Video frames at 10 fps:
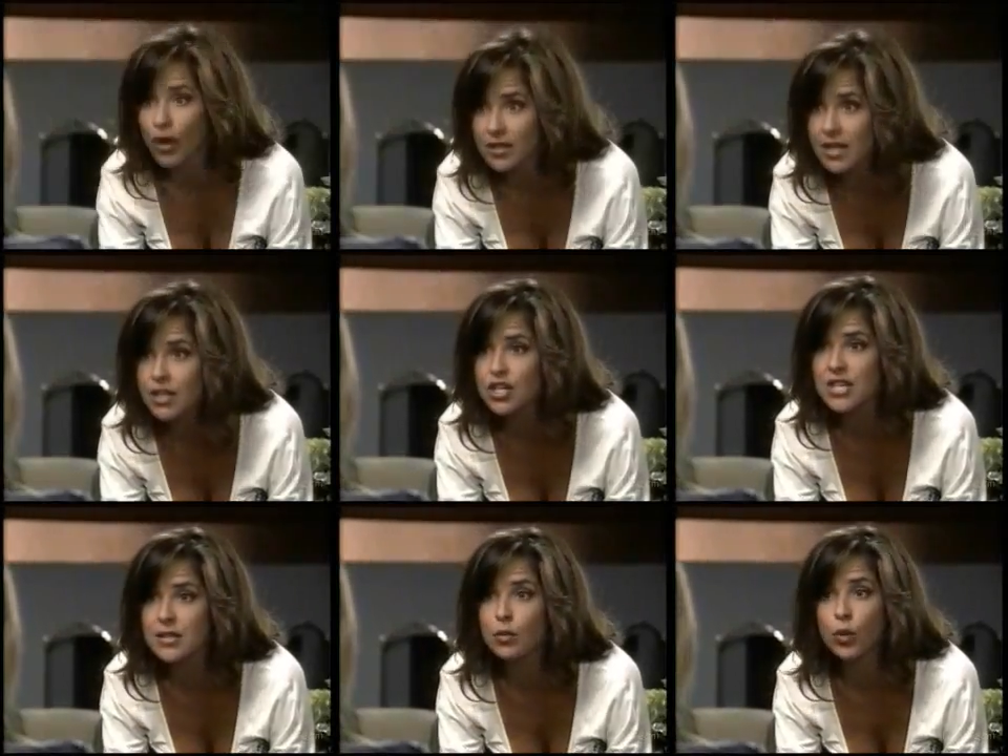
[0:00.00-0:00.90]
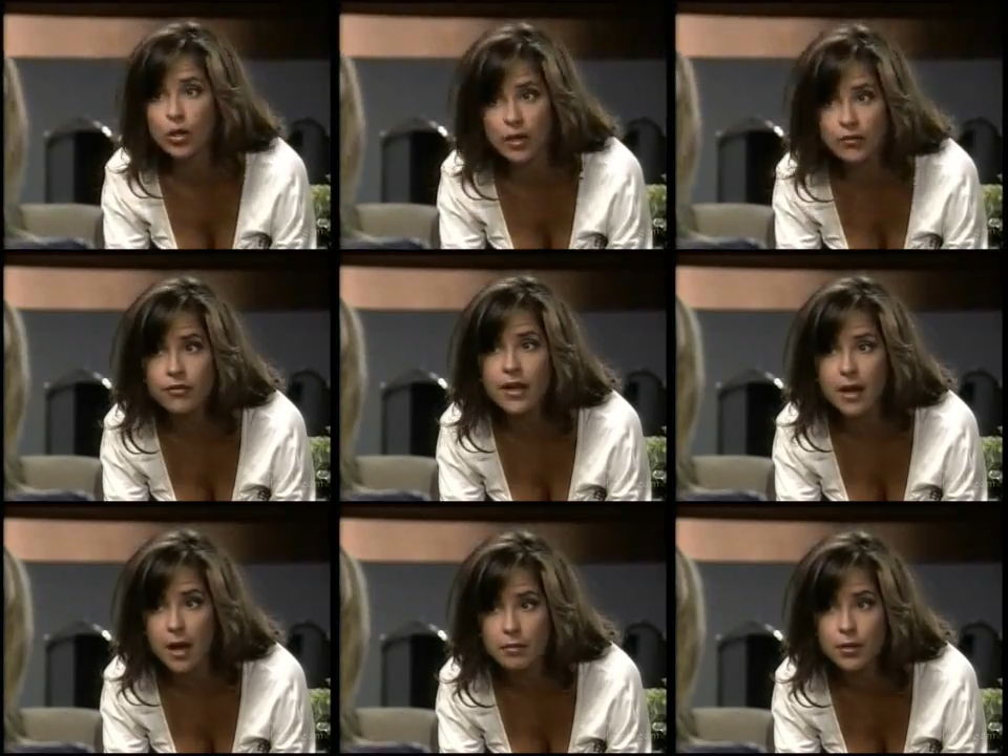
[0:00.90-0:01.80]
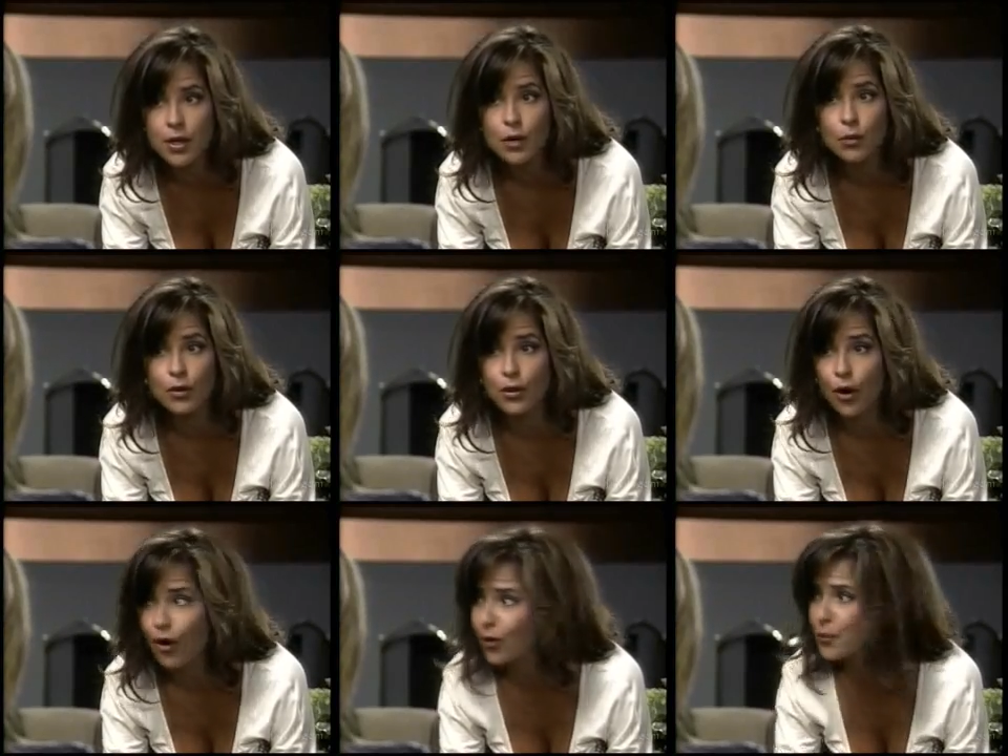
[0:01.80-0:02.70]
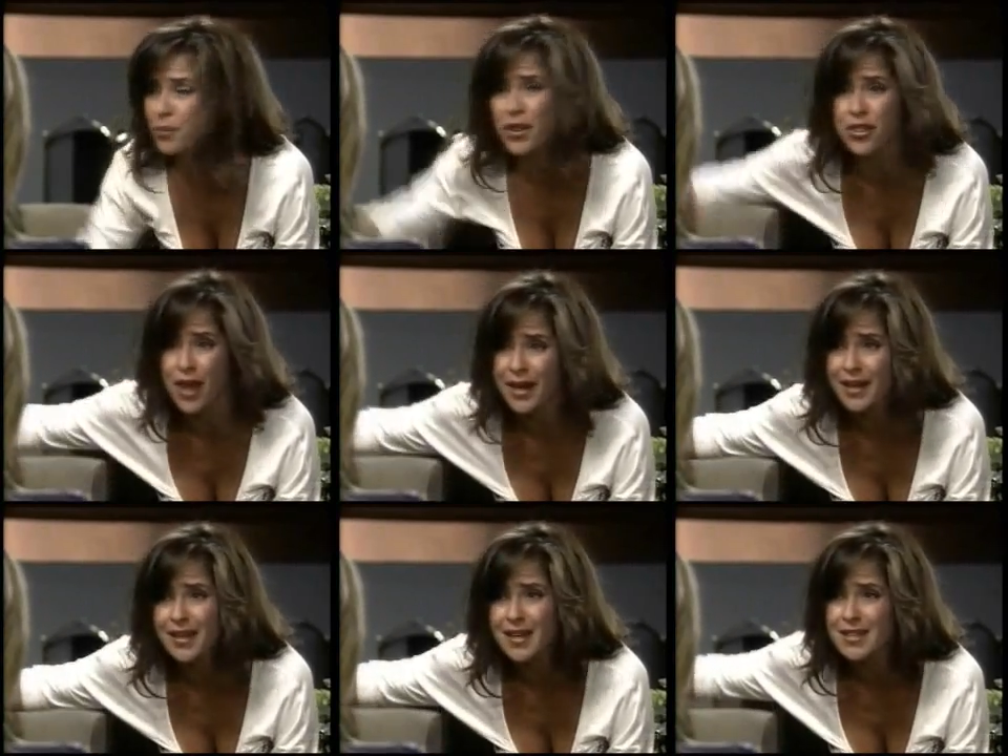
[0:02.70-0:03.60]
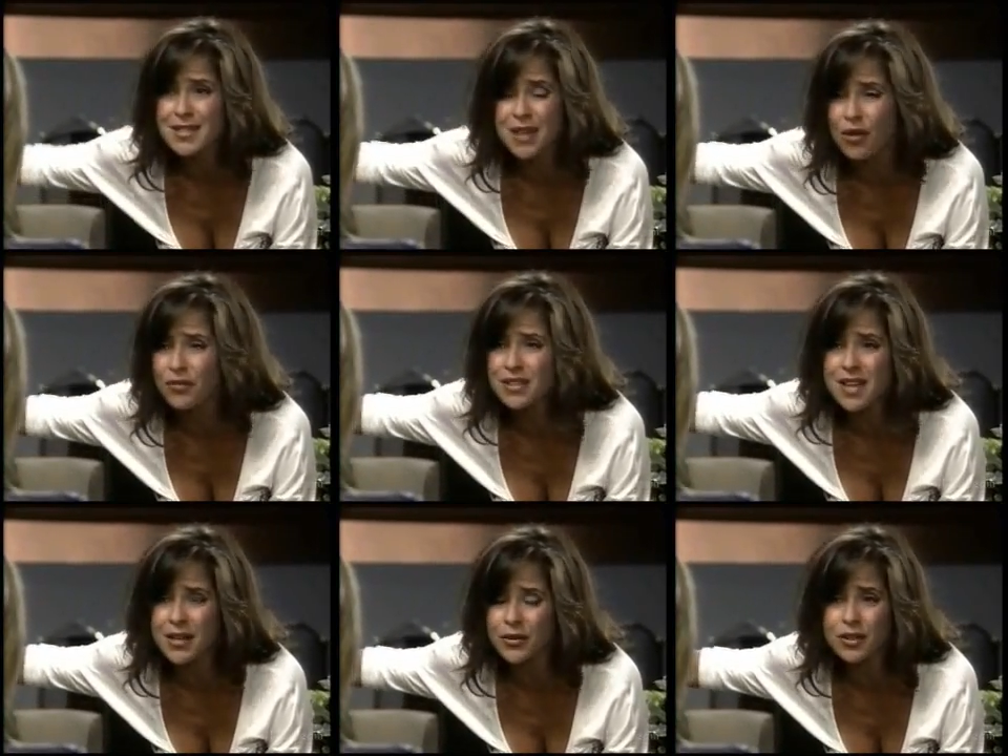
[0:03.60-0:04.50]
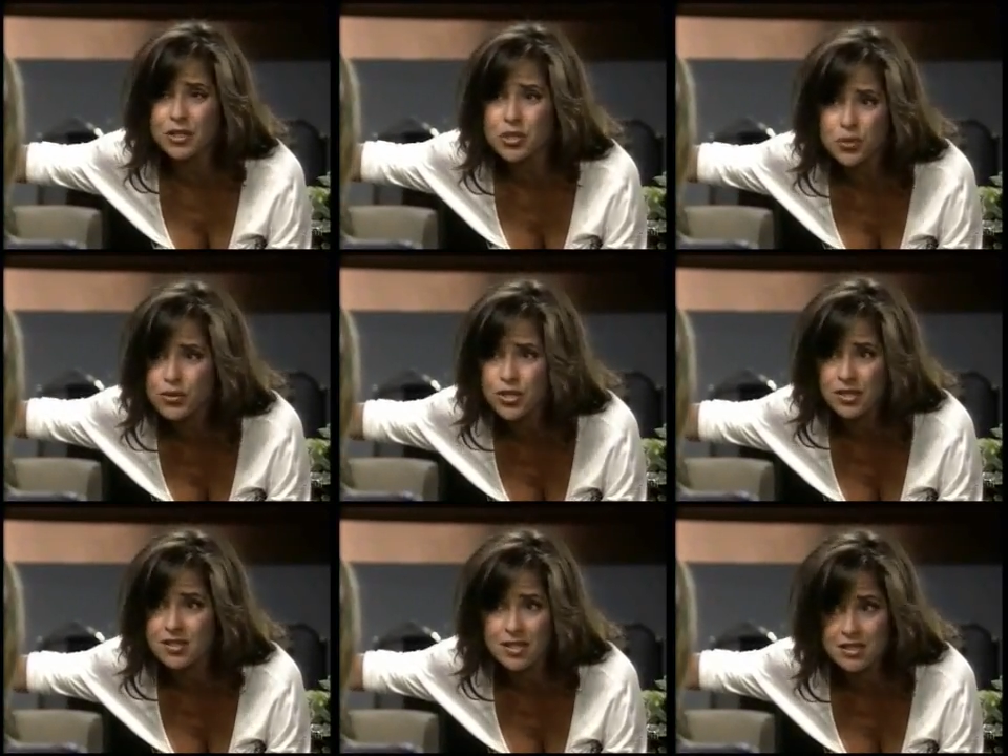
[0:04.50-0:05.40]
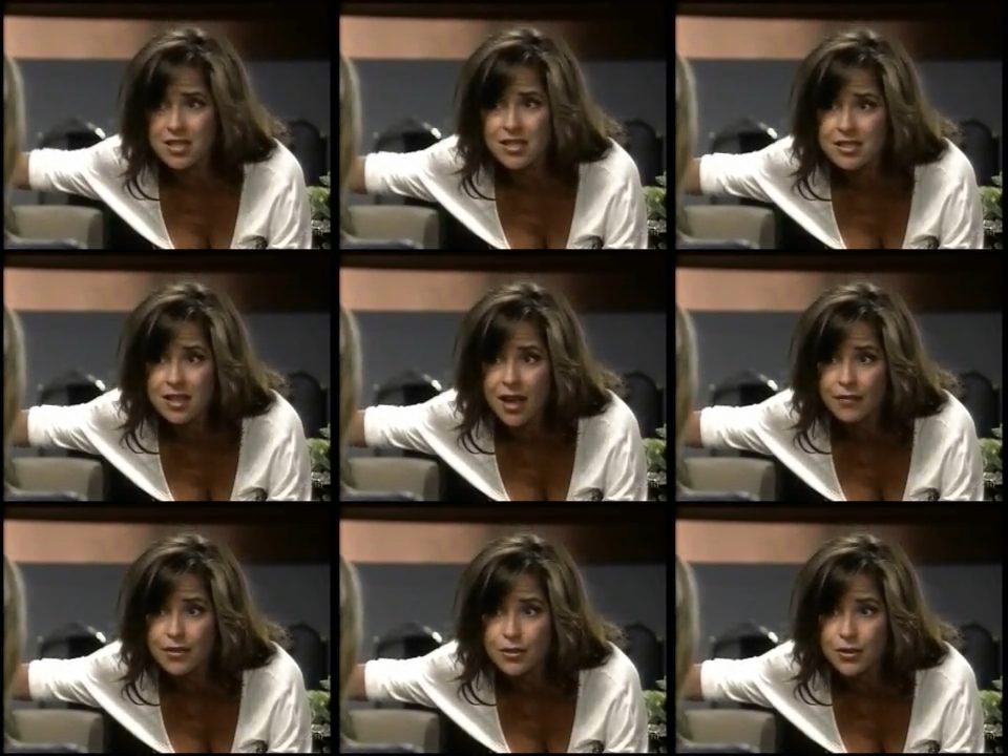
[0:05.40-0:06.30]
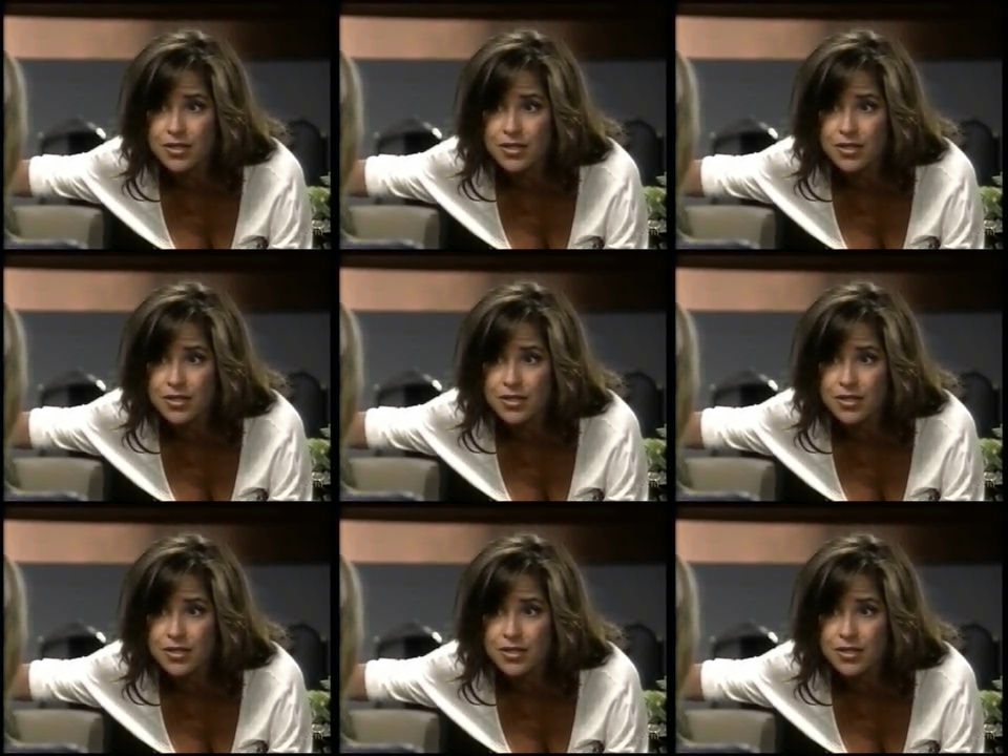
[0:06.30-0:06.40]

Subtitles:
one day Jason will get fed up with all the pathetic, self-entitled intrusions into his life and do